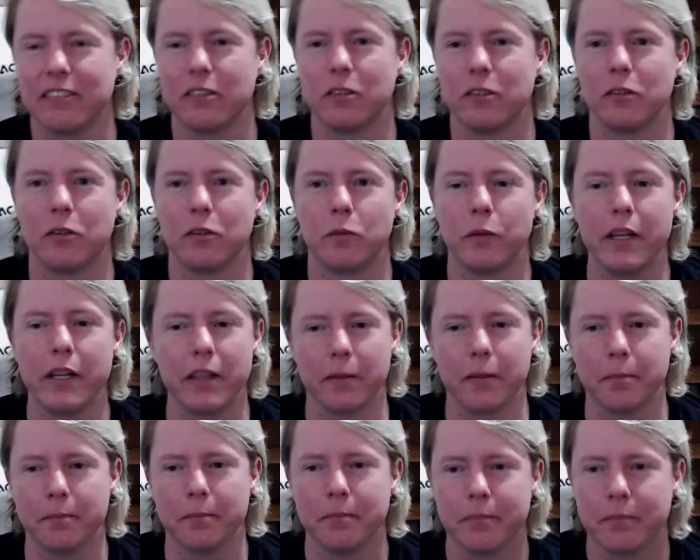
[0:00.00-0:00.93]

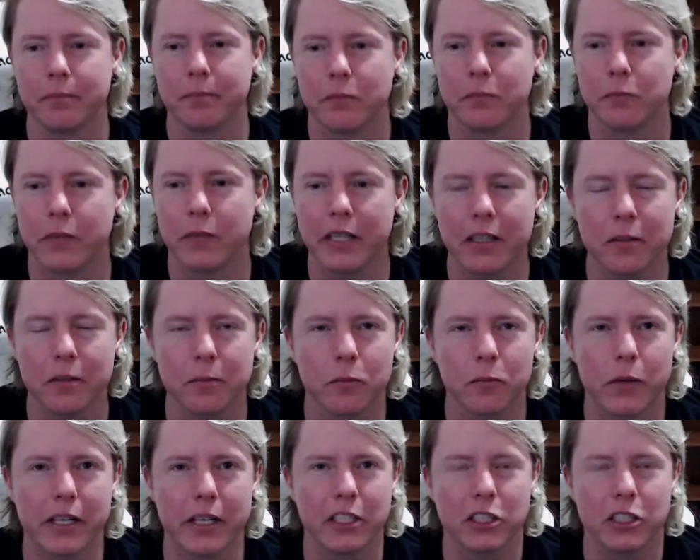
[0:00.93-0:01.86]
rhythm. Rhythm
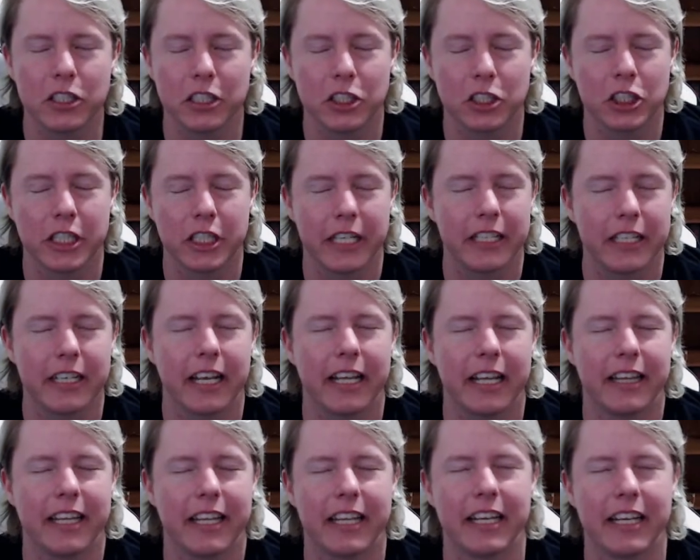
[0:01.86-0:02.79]
went to shit,
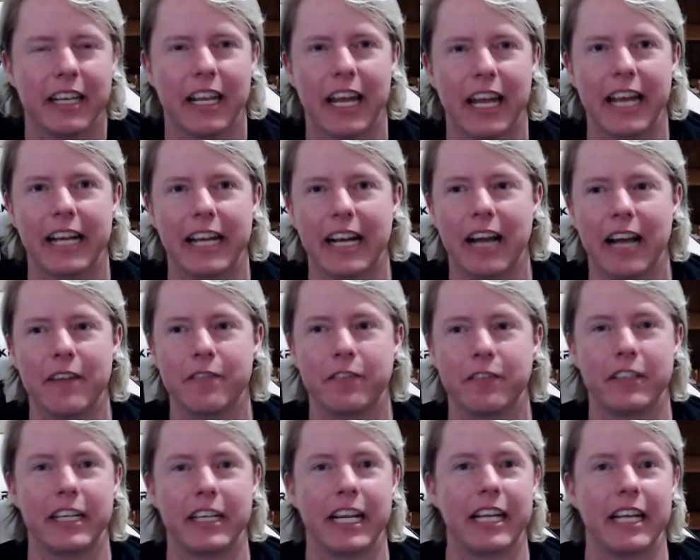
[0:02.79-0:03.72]
and then like I
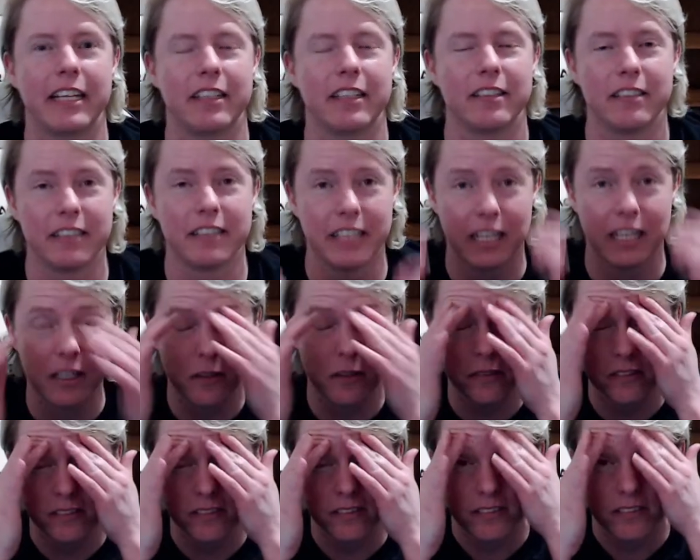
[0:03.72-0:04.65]
forget that
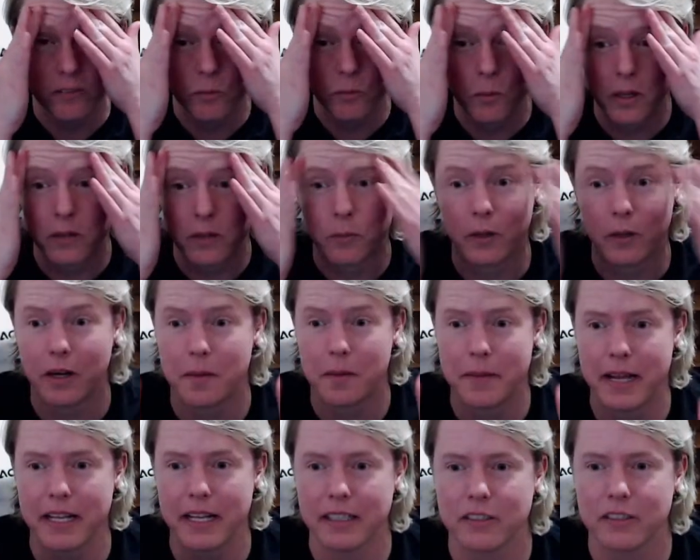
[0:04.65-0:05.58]
where I'm
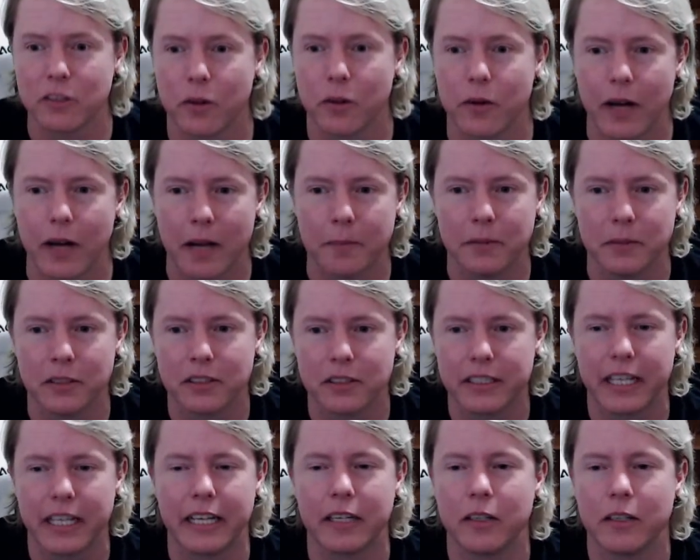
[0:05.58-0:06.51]
at. So I'm just getting